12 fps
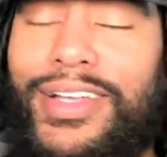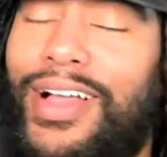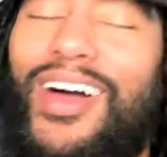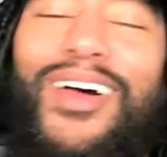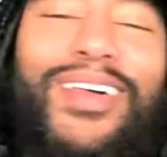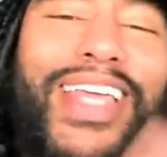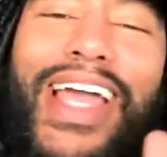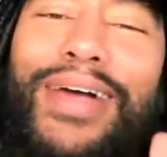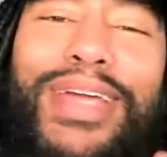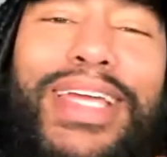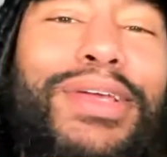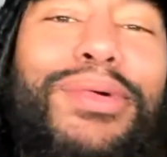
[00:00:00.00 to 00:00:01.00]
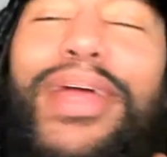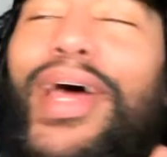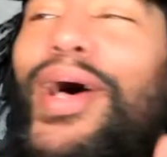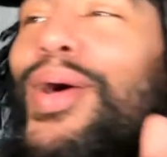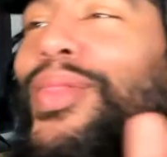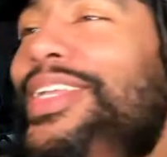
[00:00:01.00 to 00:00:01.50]
Oh, yeah, we do it
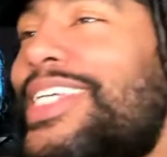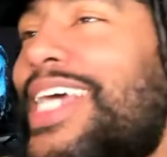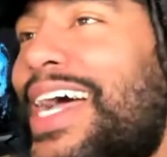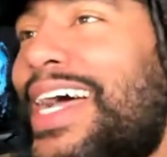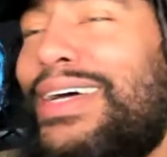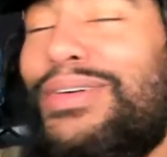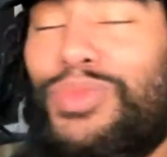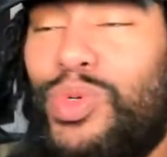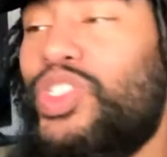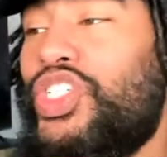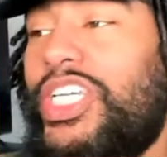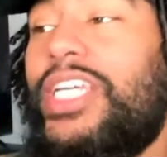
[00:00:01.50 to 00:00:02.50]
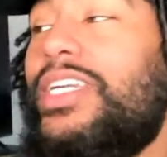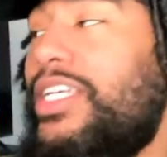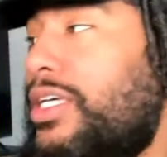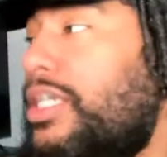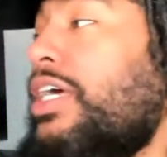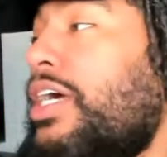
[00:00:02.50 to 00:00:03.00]
all the time. Well, shit,
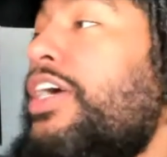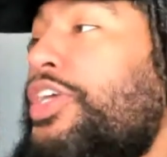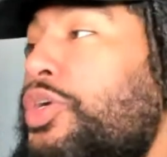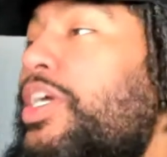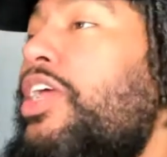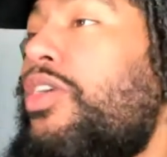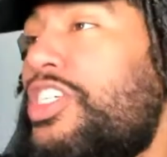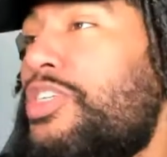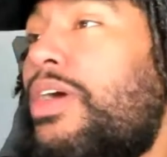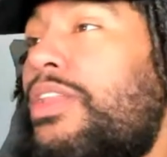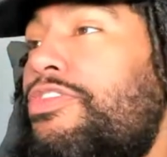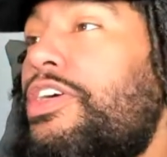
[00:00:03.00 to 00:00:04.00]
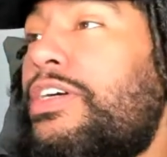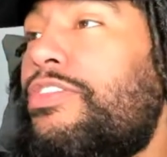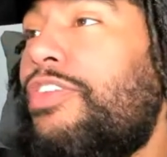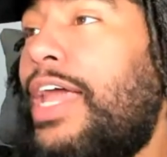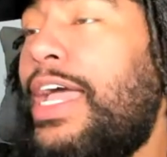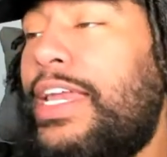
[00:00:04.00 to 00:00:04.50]
then you get on this motherfucking
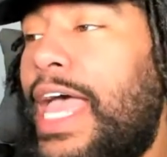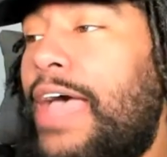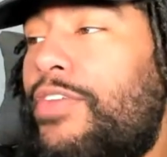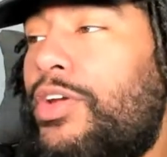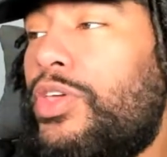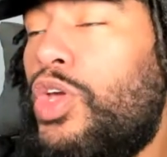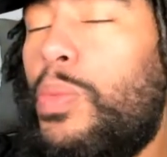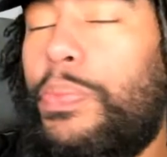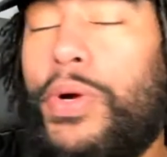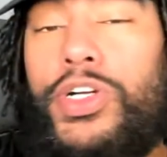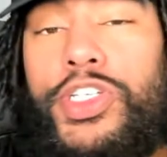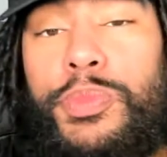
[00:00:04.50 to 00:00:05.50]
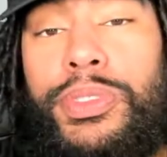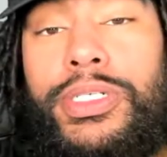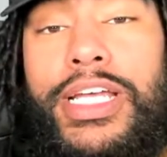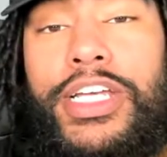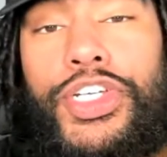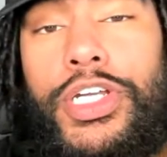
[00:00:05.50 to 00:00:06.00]
flight and have it on your person. Put
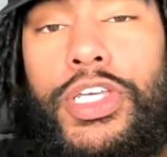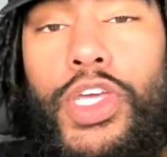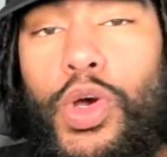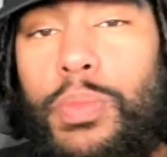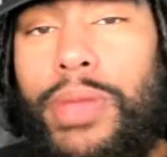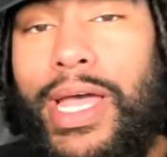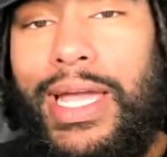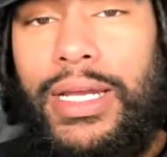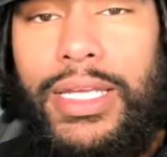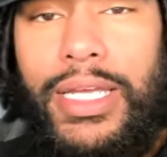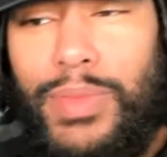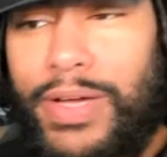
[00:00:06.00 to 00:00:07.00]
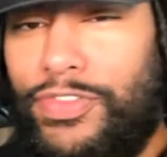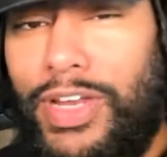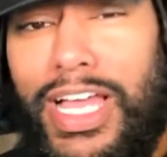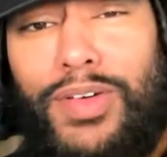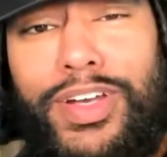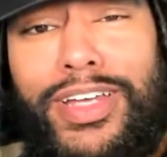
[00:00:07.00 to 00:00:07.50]
that shit in your bag, then. I'm not
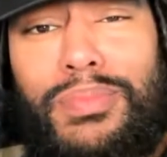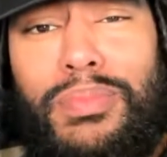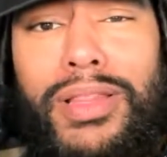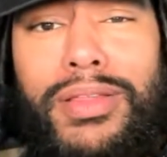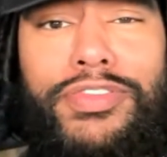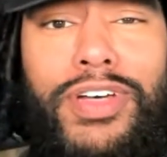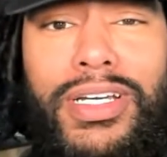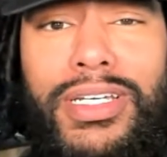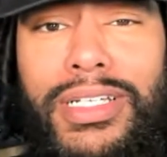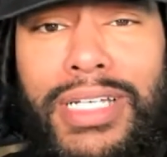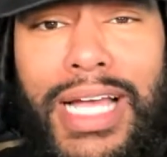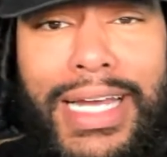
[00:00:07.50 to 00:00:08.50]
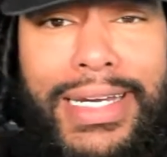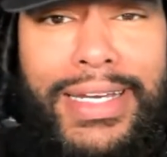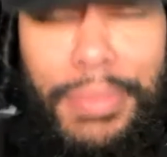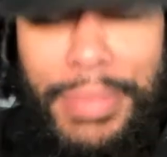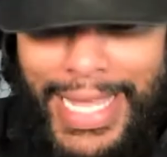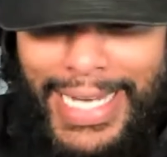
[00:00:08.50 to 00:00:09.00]
flying with that motherfucking
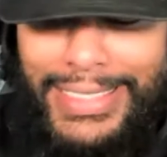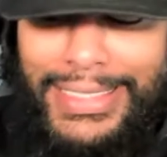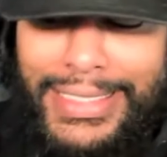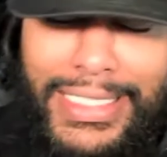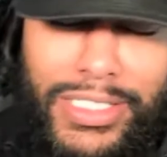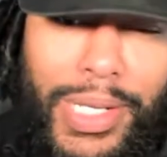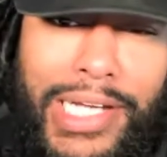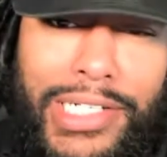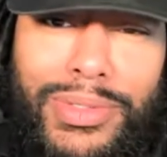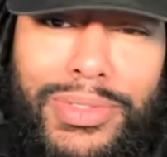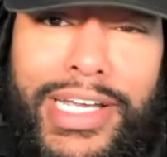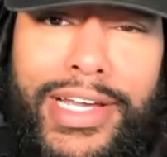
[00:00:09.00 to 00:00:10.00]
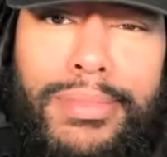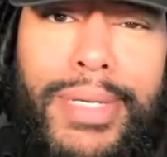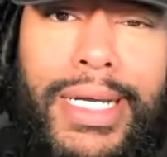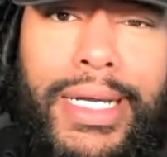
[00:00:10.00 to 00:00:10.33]
goddamn ecstasy. You out your damn mind.